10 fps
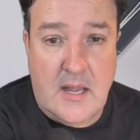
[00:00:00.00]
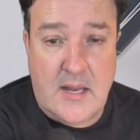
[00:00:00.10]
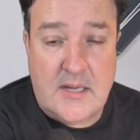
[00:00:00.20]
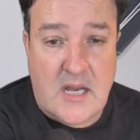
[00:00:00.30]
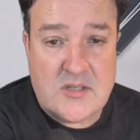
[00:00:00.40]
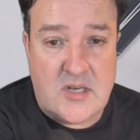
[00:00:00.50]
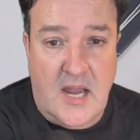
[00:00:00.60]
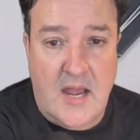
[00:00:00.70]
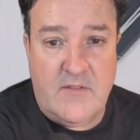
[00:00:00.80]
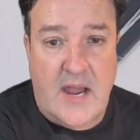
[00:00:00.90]
it doesn't
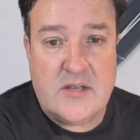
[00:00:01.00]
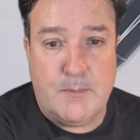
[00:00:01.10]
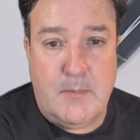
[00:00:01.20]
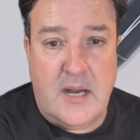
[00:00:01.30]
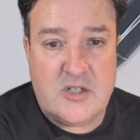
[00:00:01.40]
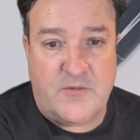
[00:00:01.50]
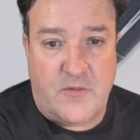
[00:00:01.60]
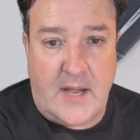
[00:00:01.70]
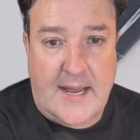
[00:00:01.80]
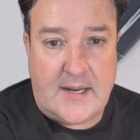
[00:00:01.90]
have as much
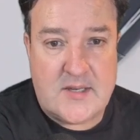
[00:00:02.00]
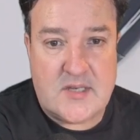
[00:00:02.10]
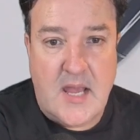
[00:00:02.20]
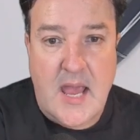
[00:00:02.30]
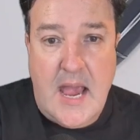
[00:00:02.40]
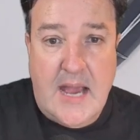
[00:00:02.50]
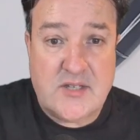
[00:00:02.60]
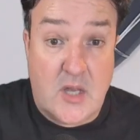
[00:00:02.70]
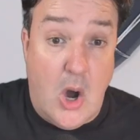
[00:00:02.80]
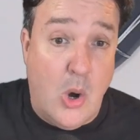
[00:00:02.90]
flex as
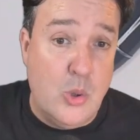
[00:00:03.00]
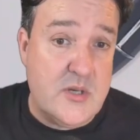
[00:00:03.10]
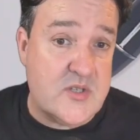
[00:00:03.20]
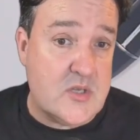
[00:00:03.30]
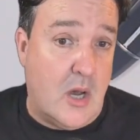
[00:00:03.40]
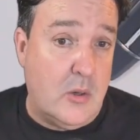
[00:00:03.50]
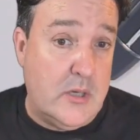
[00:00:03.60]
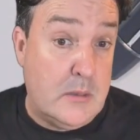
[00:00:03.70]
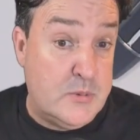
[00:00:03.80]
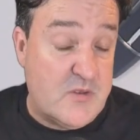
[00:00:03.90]
the older style
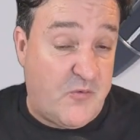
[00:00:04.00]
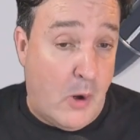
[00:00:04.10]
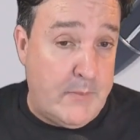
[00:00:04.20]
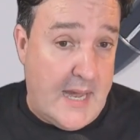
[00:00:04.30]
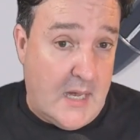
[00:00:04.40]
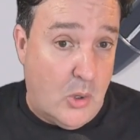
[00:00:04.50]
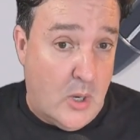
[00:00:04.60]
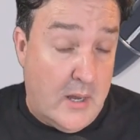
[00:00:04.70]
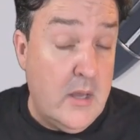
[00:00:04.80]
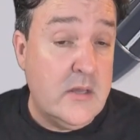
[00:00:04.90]
nibs from the
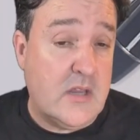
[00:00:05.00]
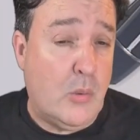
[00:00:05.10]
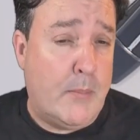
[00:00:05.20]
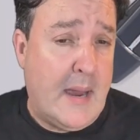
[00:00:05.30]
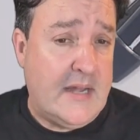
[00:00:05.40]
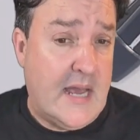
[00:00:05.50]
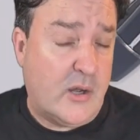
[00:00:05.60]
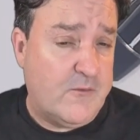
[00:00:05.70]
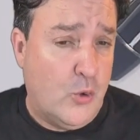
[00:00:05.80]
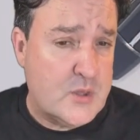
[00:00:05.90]
era that were made out
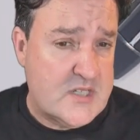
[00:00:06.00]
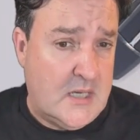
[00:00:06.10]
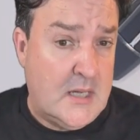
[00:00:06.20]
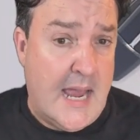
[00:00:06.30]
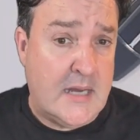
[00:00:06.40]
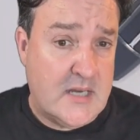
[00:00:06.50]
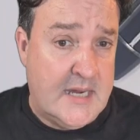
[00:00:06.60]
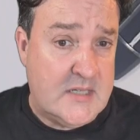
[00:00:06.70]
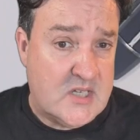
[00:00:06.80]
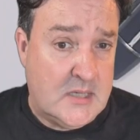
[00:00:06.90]
of 14 and
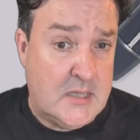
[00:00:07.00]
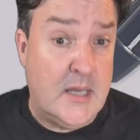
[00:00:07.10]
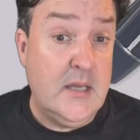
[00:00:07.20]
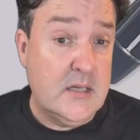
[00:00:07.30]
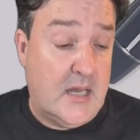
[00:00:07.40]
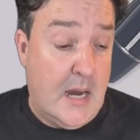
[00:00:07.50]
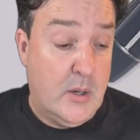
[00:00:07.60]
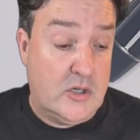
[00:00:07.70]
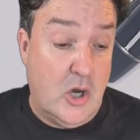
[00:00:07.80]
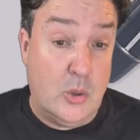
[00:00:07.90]
18
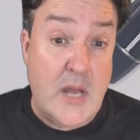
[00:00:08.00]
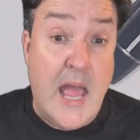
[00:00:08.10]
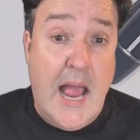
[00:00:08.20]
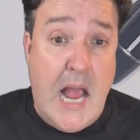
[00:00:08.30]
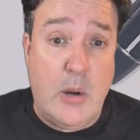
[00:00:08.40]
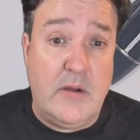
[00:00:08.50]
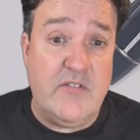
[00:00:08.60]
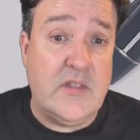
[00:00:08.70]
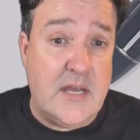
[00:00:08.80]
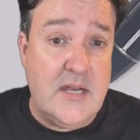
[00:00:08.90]
karat gold. However,
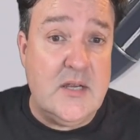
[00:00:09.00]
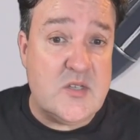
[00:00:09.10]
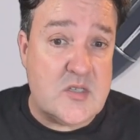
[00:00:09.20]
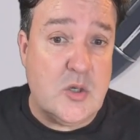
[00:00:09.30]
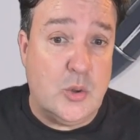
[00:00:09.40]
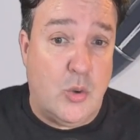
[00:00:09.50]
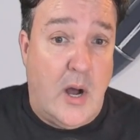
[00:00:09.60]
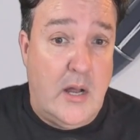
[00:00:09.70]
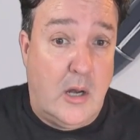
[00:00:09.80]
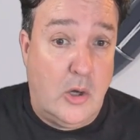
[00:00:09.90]
there is still
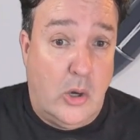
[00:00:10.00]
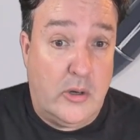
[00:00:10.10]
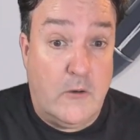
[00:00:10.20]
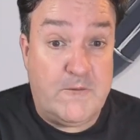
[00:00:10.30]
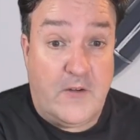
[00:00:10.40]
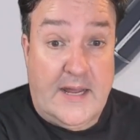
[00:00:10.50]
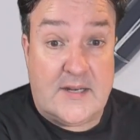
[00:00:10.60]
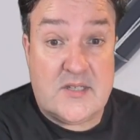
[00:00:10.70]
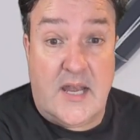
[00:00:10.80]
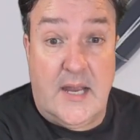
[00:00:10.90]
quite a lot of
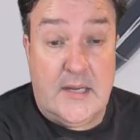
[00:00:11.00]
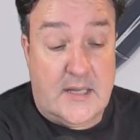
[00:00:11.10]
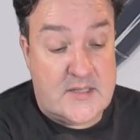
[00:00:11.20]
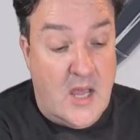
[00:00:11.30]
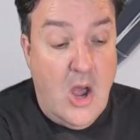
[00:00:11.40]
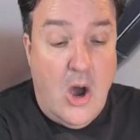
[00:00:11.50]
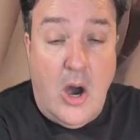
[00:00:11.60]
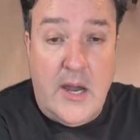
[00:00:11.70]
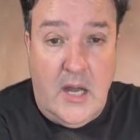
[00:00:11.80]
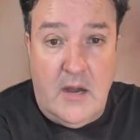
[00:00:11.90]
flex in it.
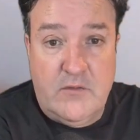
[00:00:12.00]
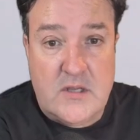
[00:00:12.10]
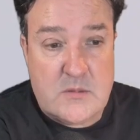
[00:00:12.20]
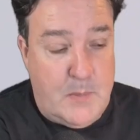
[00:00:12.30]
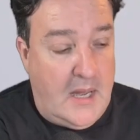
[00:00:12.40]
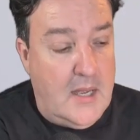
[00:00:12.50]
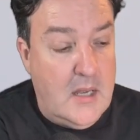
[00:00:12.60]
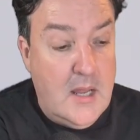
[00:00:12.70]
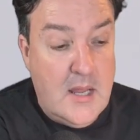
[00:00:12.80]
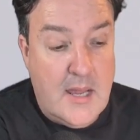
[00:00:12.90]
I have this pen
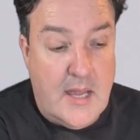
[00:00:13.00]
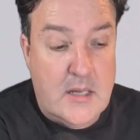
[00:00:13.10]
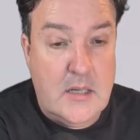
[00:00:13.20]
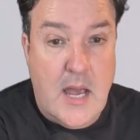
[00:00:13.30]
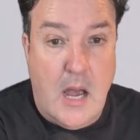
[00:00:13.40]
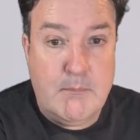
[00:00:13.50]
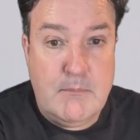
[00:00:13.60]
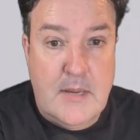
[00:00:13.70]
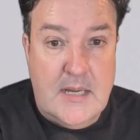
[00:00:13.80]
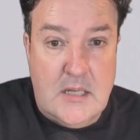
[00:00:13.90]
in a
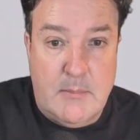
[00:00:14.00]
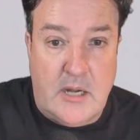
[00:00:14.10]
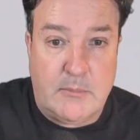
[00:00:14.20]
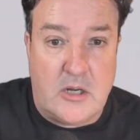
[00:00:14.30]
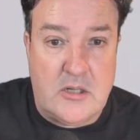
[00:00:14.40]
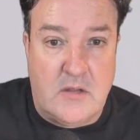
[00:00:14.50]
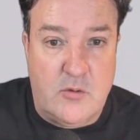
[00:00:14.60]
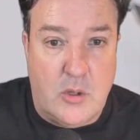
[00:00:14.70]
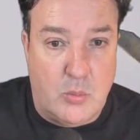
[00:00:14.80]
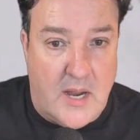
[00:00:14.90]
medium, and I'm going to give
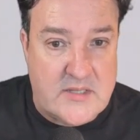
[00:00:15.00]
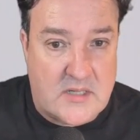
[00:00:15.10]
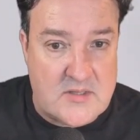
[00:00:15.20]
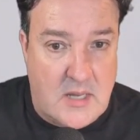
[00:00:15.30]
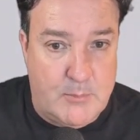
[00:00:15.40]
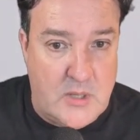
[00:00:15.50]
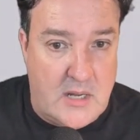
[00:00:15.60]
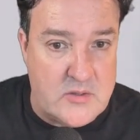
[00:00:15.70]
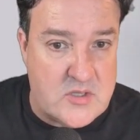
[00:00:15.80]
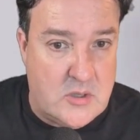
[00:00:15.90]
you a writing sample
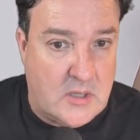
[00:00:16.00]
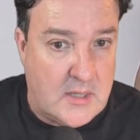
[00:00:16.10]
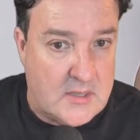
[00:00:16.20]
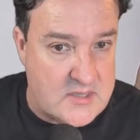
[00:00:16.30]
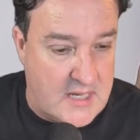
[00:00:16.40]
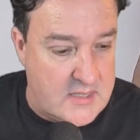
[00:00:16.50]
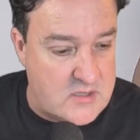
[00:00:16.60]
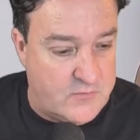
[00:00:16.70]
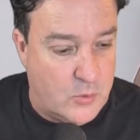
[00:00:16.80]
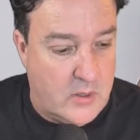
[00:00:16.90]
now so you can get a
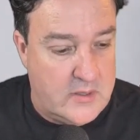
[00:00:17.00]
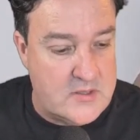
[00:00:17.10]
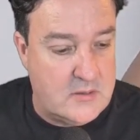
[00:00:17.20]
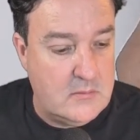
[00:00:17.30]
taste for it.